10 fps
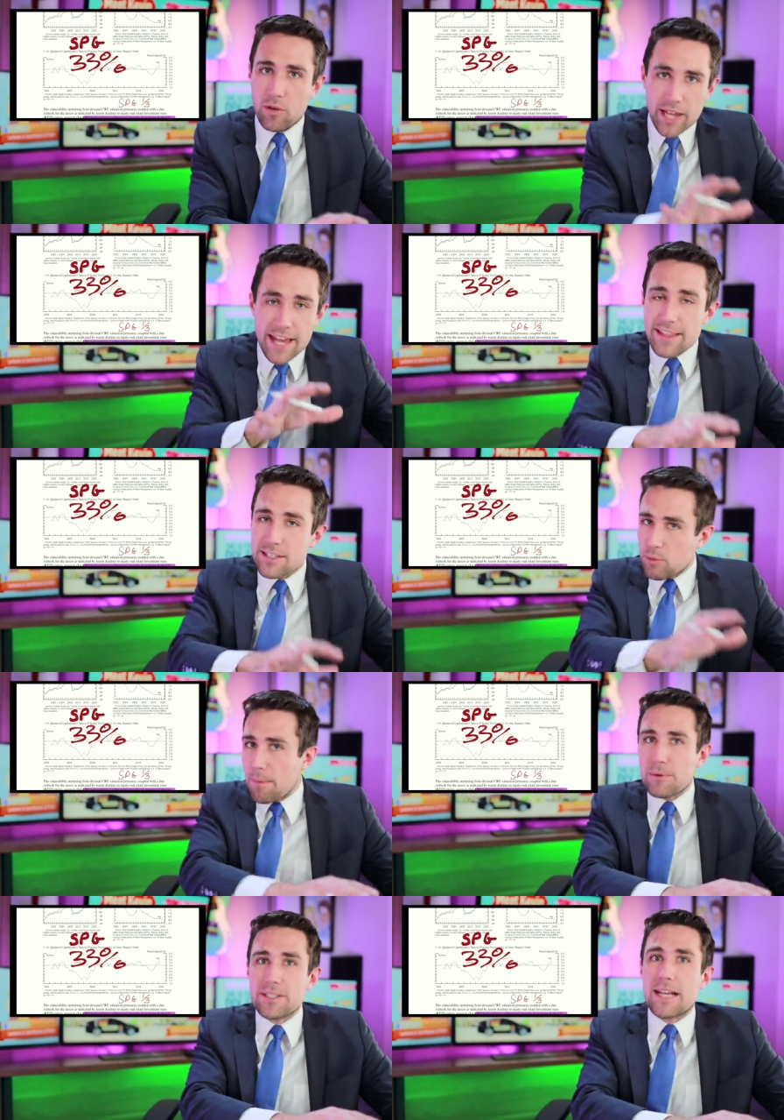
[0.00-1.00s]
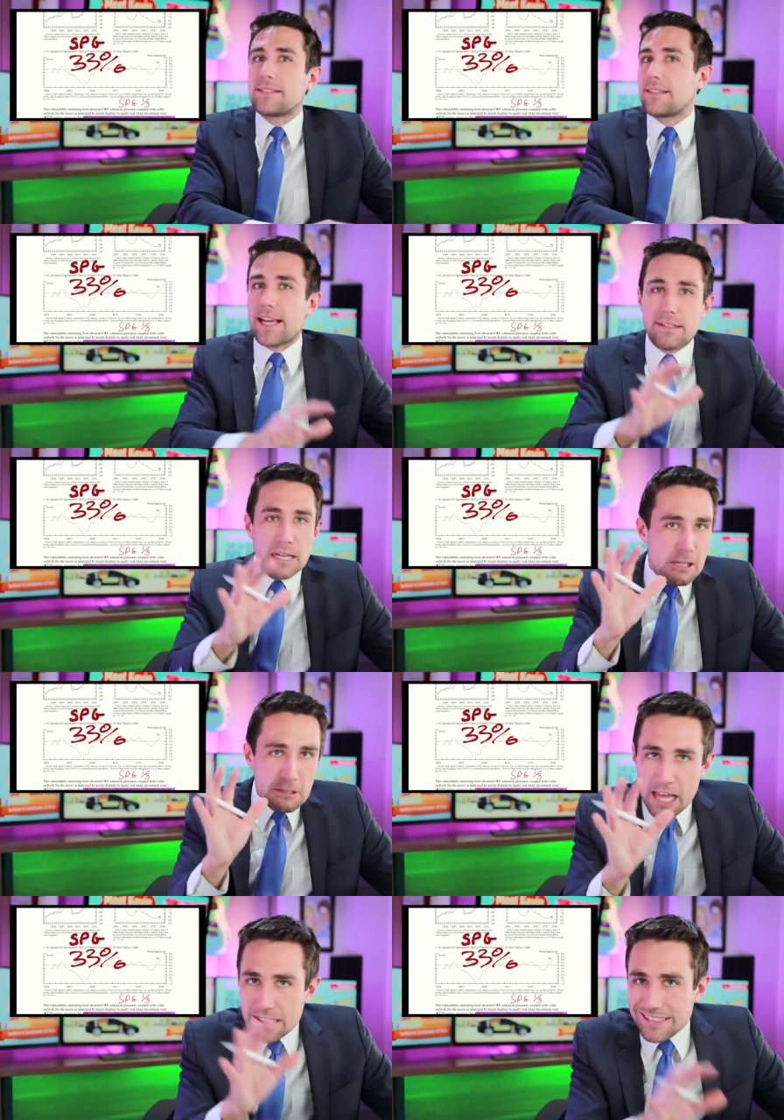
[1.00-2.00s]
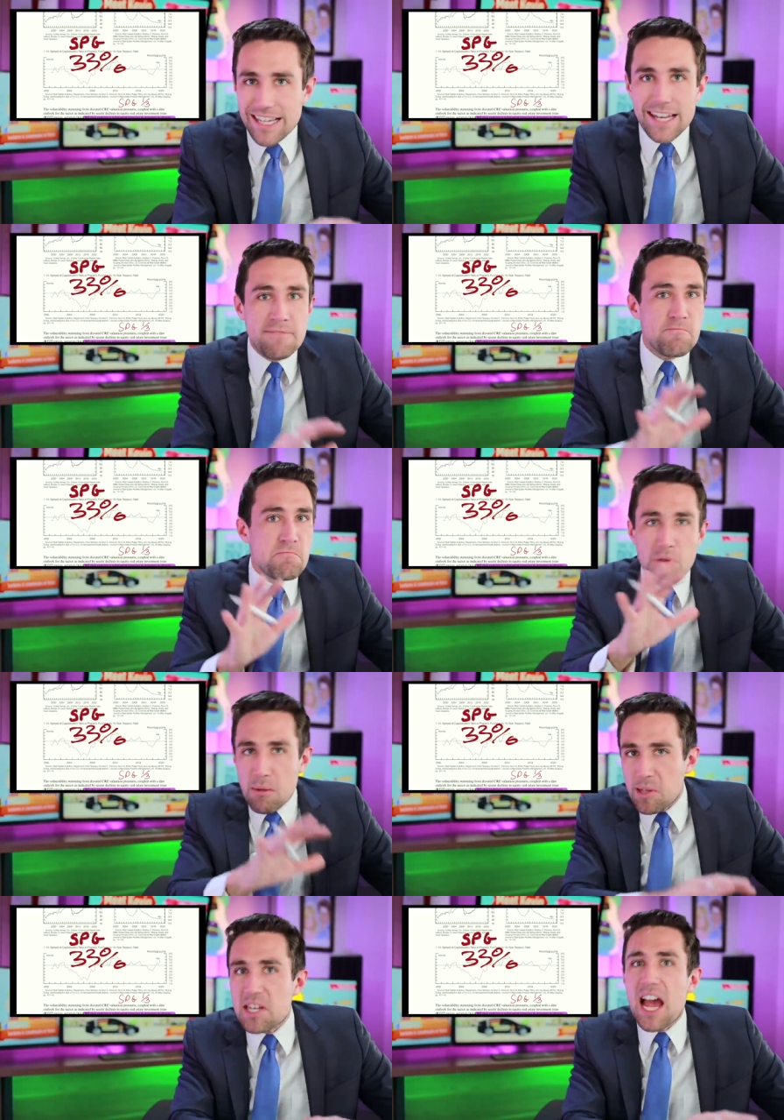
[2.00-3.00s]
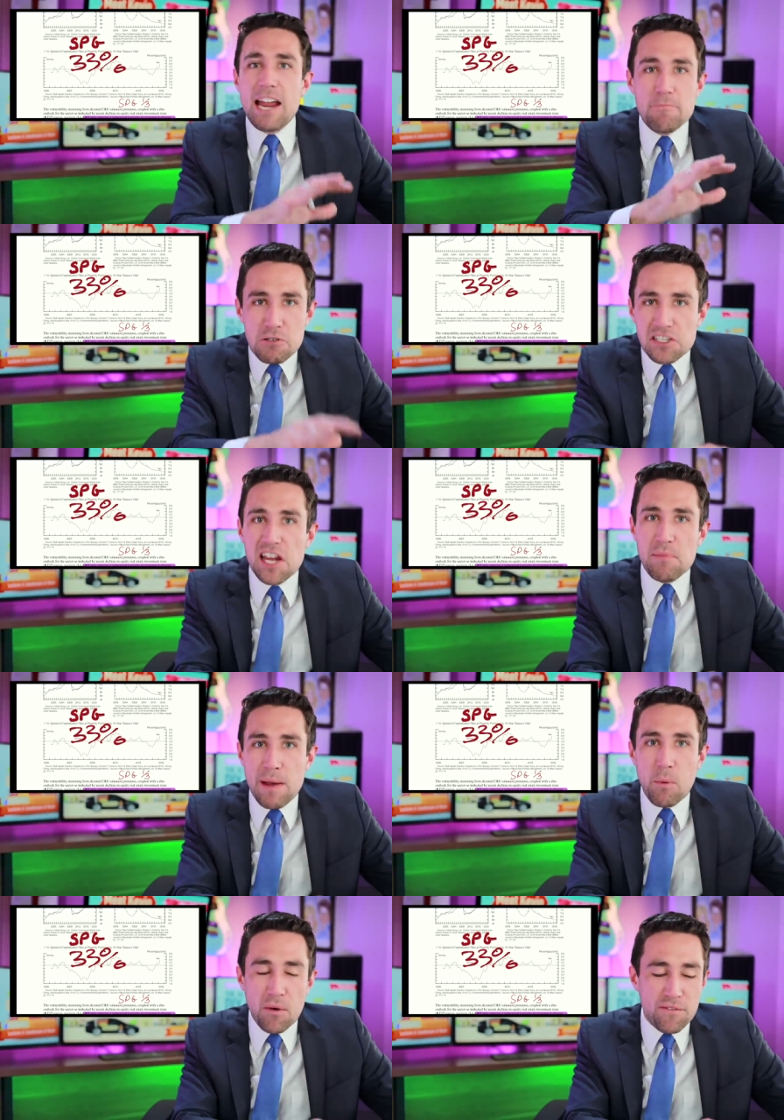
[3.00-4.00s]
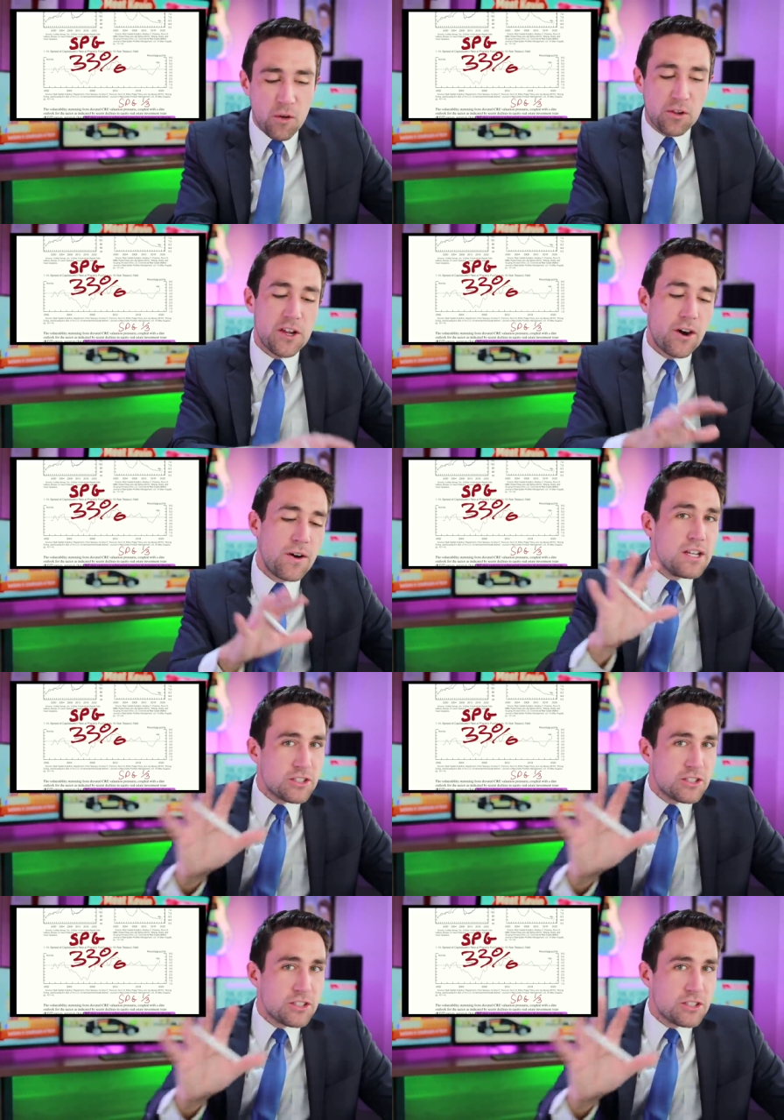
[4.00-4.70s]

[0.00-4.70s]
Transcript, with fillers: Okay, this represents like less than probably nine percent of my portfolio.